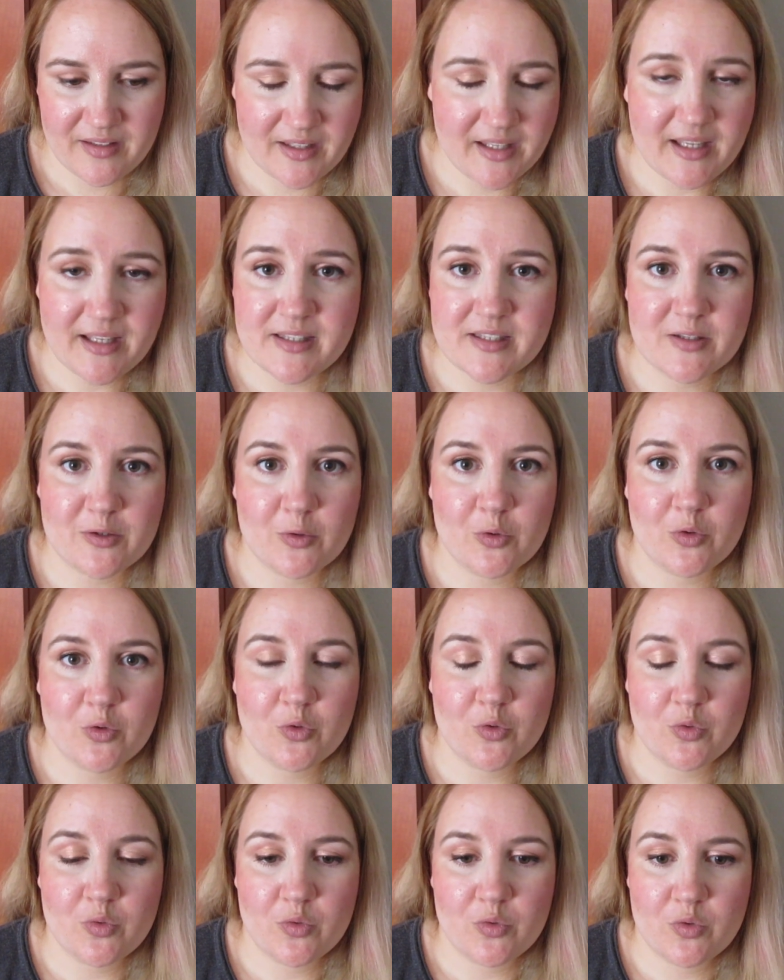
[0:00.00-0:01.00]
yeah,
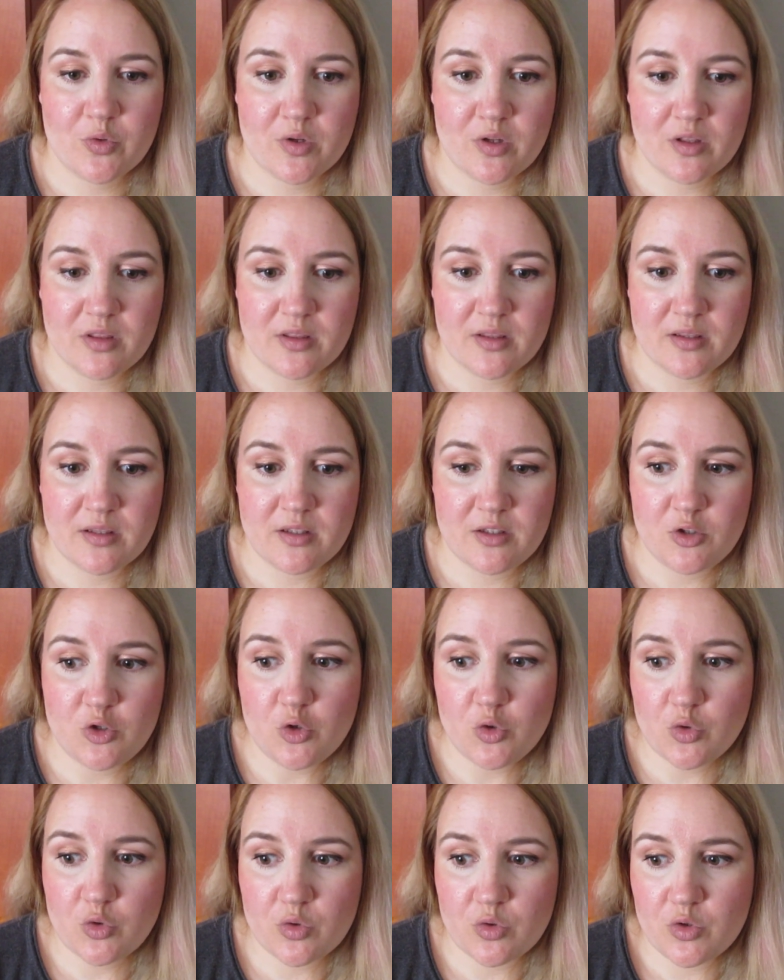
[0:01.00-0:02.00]
so
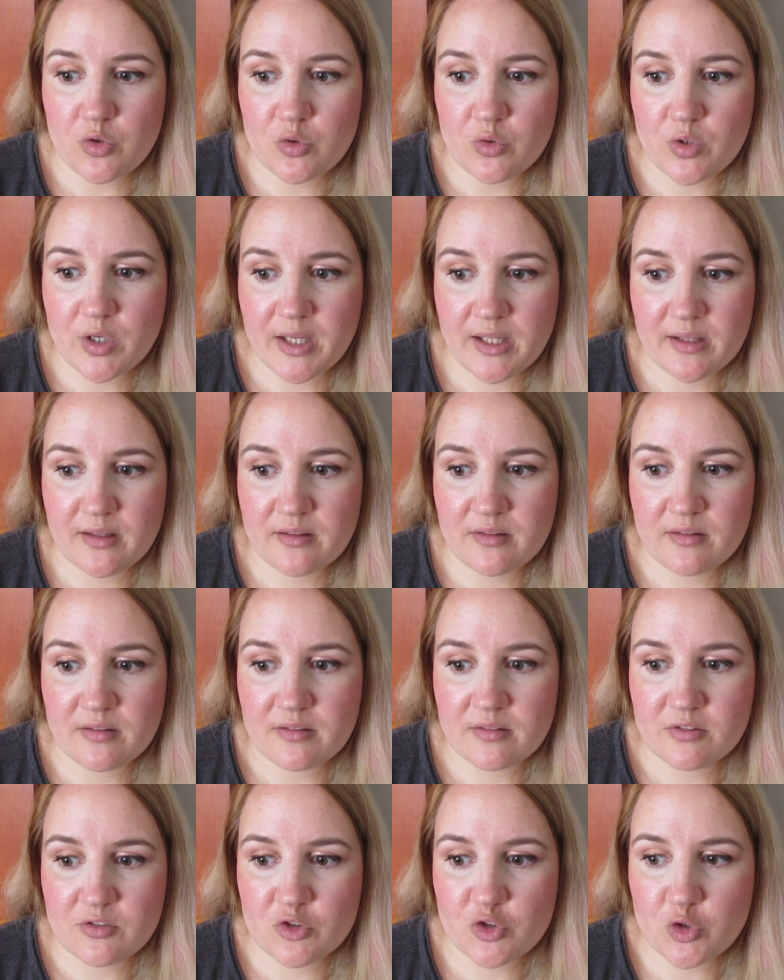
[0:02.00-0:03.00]
you you can
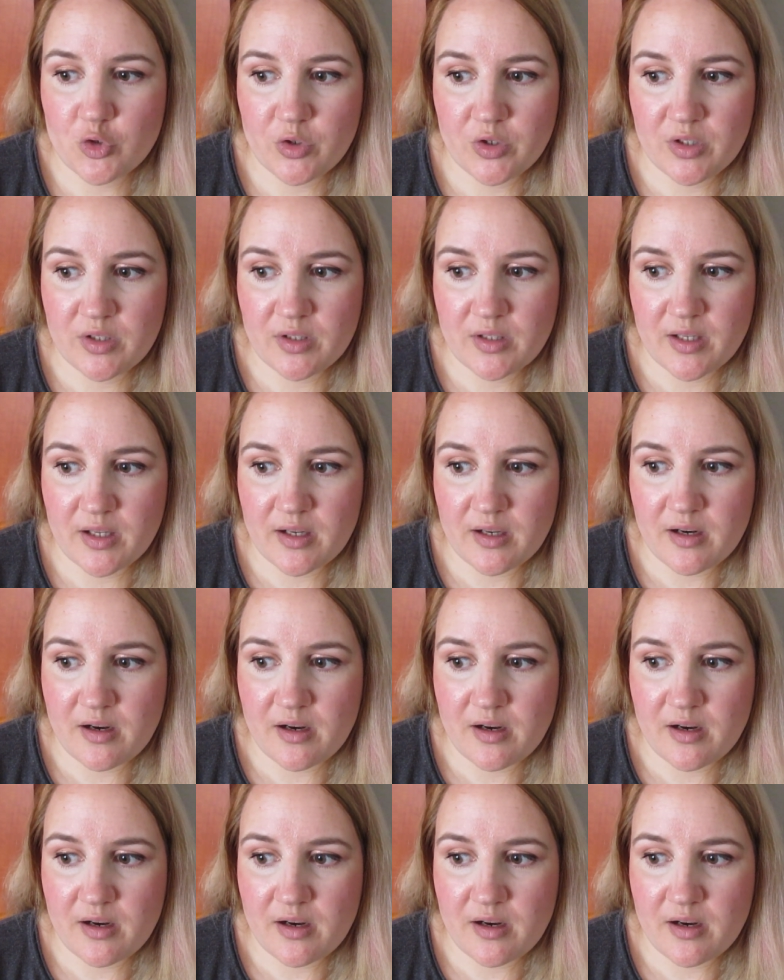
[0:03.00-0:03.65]
join